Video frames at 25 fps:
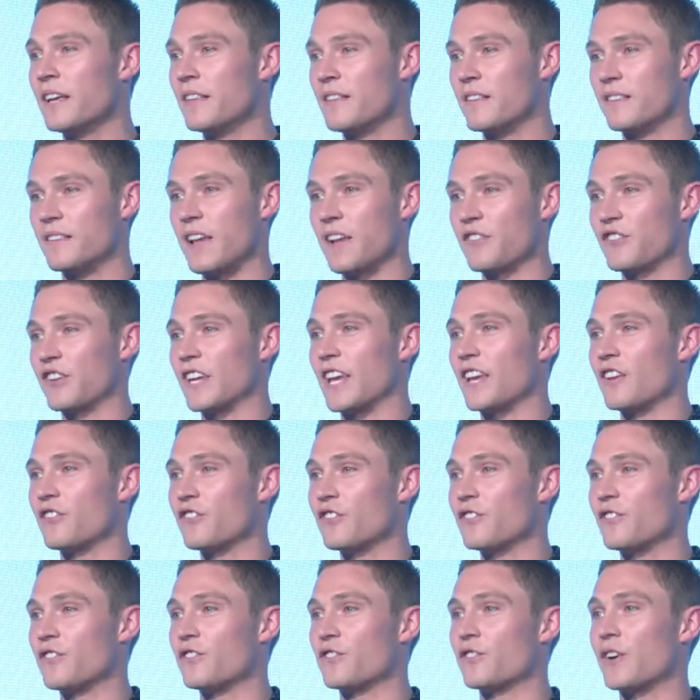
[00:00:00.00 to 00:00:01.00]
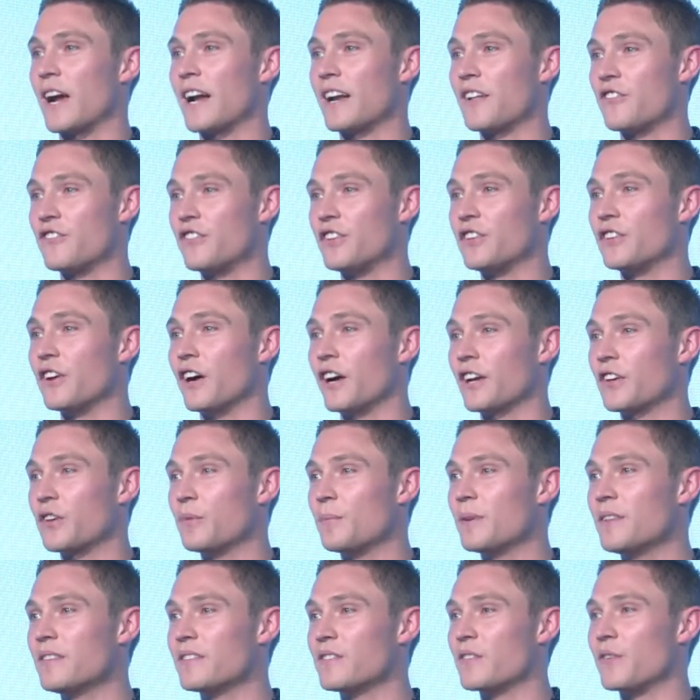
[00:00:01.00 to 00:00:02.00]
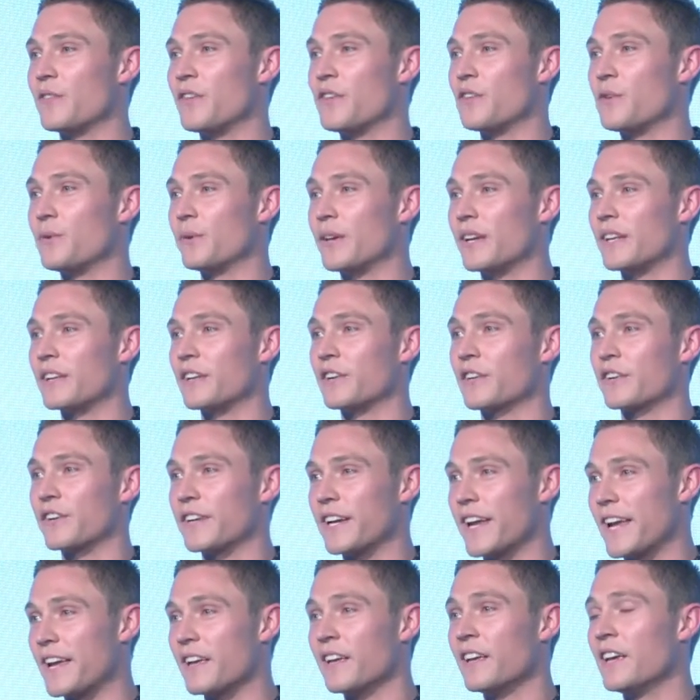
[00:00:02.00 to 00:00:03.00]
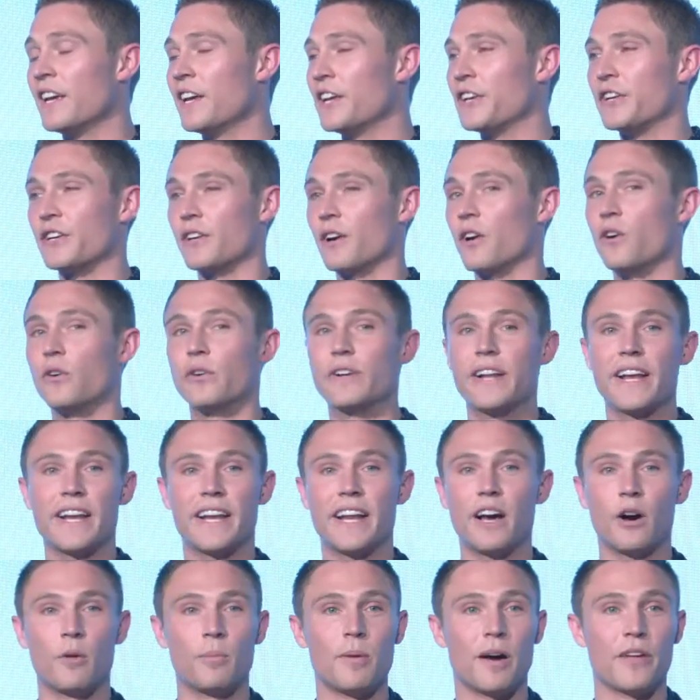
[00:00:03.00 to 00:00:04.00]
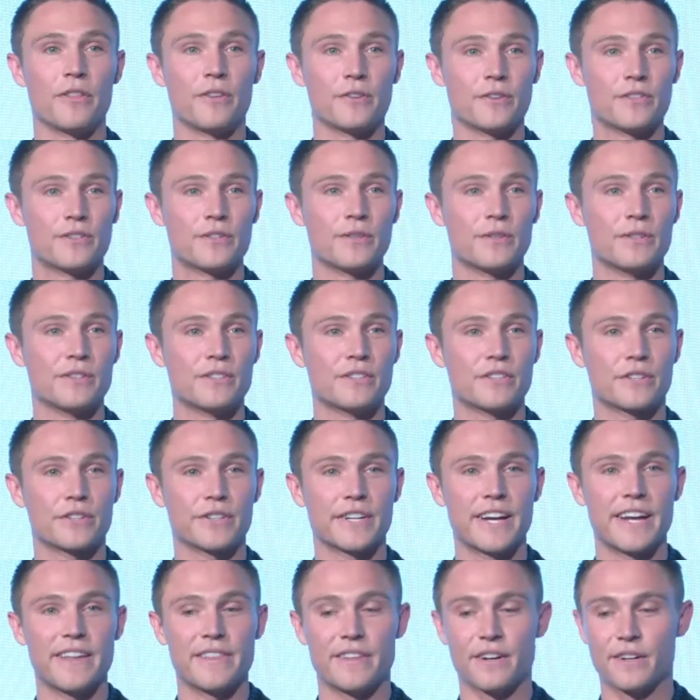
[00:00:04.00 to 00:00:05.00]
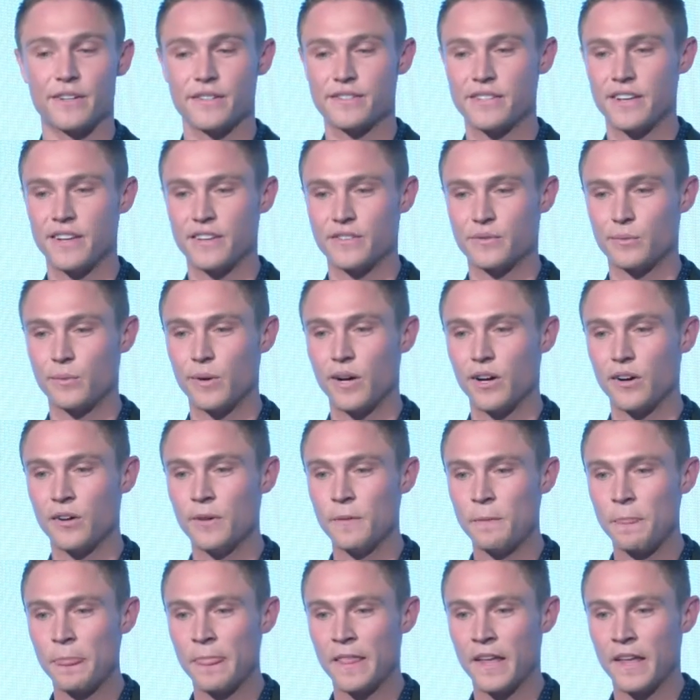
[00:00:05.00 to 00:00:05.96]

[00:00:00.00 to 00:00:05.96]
this education strategy document so that you can create your own and help other students create theirs as well.